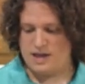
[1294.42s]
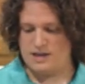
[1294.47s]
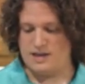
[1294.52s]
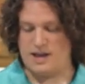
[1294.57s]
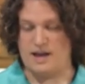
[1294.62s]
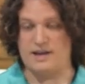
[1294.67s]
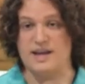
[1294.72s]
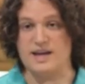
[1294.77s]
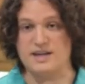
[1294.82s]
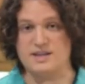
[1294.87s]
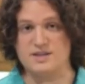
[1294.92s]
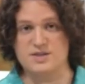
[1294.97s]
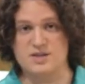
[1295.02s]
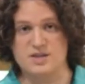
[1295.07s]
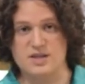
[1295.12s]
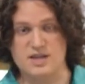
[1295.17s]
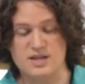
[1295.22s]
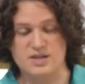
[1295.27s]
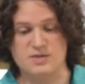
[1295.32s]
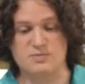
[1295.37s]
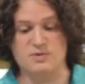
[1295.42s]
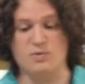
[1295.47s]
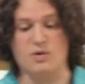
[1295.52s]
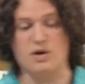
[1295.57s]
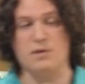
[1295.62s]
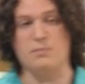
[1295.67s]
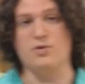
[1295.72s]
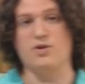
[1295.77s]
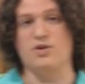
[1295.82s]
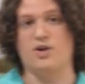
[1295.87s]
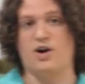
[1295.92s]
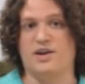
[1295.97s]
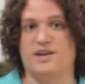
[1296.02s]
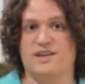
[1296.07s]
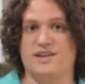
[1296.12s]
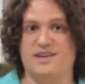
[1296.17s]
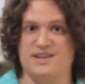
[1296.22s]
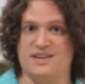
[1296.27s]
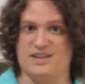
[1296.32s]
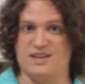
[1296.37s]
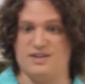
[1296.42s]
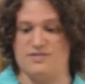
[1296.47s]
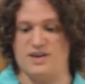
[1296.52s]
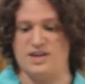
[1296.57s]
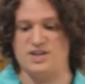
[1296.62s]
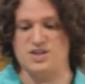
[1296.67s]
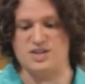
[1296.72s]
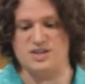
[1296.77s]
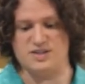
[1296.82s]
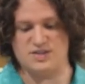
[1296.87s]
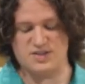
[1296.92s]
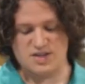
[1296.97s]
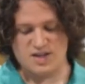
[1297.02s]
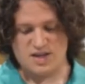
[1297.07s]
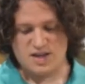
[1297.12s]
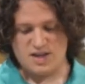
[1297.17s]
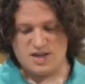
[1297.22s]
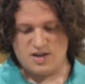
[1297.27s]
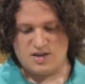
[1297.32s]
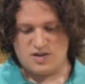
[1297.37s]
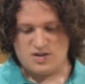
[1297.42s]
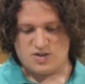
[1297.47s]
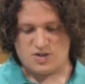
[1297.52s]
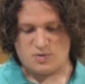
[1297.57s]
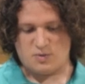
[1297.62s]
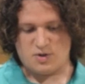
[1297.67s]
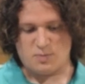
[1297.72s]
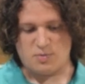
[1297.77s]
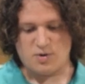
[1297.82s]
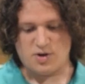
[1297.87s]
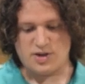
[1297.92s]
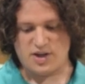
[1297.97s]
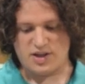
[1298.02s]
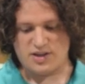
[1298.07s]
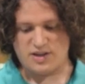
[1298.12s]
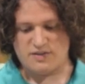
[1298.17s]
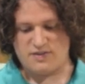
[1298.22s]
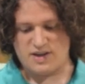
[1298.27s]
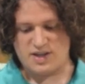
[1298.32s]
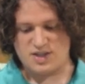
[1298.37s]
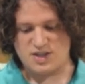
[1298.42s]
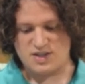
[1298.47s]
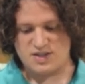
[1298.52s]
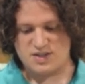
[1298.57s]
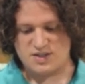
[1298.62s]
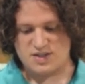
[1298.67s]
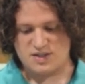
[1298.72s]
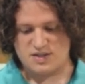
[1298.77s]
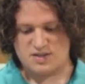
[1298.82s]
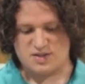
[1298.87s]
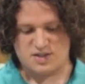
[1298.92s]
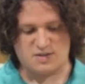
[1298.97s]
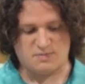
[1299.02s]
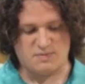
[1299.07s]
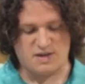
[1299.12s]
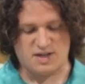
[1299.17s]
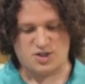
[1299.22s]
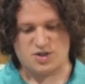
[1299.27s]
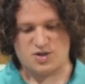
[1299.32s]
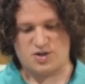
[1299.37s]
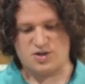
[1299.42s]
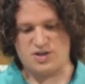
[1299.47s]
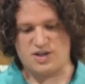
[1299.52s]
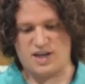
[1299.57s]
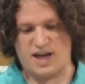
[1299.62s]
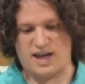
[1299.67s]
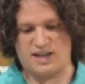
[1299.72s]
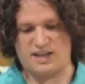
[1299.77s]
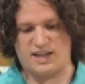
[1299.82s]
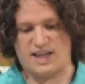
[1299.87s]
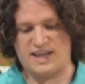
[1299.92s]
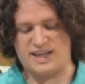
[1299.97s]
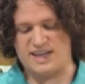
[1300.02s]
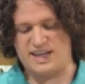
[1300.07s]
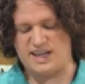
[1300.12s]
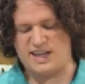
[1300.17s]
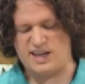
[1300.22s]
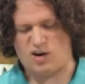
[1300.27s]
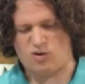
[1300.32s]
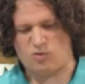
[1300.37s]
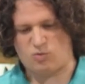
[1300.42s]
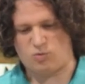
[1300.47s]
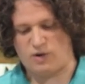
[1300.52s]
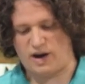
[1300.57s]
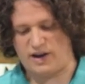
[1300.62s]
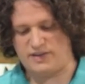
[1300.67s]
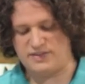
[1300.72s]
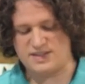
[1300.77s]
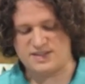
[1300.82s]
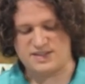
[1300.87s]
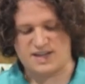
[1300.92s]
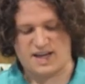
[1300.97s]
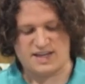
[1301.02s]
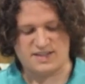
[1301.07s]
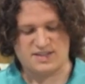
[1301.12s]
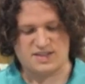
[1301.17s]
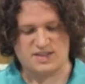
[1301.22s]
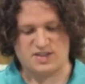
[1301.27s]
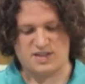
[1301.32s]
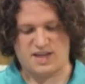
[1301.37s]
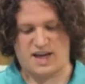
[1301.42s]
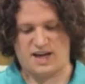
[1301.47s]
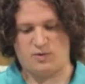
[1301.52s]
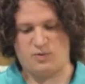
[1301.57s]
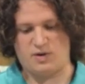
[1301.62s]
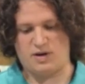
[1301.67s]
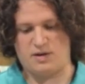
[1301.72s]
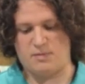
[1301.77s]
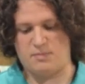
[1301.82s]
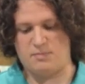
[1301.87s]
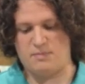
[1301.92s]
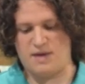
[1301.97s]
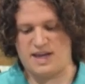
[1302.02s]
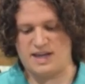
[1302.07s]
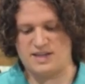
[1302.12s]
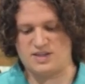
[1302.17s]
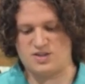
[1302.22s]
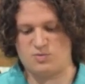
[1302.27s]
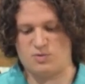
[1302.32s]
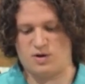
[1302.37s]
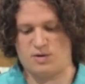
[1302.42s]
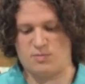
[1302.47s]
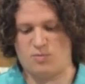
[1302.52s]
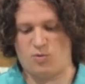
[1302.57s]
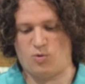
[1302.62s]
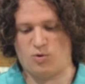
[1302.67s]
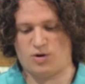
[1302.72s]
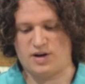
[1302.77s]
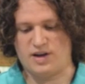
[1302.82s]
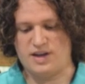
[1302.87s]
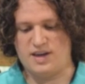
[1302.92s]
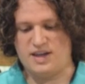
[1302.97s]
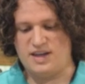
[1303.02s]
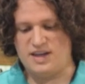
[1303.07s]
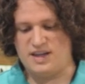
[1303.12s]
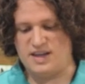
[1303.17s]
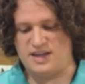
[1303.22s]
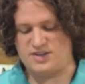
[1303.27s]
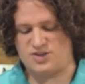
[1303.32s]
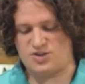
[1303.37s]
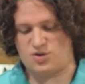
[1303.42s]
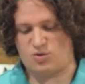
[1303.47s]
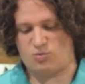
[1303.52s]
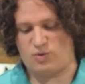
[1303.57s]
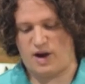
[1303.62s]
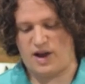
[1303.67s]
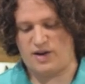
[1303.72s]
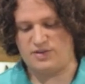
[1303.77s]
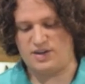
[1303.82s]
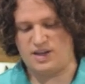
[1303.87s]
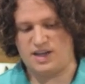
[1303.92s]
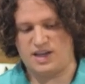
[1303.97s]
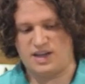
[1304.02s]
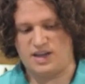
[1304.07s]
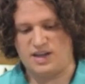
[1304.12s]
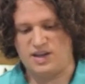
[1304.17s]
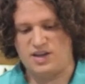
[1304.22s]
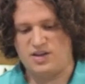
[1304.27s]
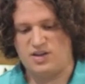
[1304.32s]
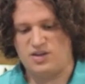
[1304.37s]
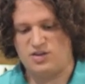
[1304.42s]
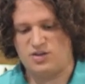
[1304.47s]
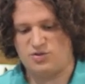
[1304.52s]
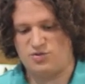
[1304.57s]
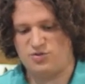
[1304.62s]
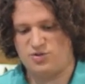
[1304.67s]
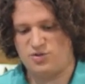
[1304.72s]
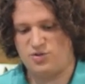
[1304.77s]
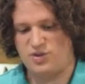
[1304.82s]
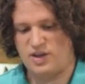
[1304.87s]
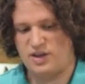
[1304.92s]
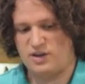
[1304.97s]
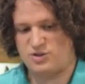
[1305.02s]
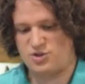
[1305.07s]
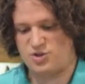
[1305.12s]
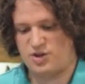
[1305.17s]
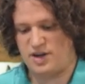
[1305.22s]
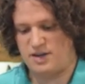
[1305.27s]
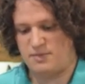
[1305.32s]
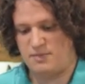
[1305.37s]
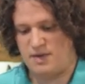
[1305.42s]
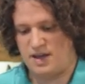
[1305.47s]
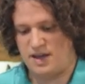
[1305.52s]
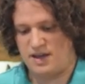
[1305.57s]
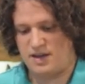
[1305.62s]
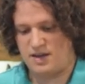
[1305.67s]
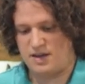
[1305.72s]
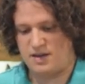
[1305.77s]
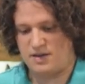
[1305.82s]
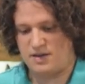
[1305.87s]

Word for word: Now next is we want to put on the veggies. So when you're putting on the veggies, just make sure you kind of like get it around the sides because you kind of want to make it to where more it's surrounding the food that you're trying to make.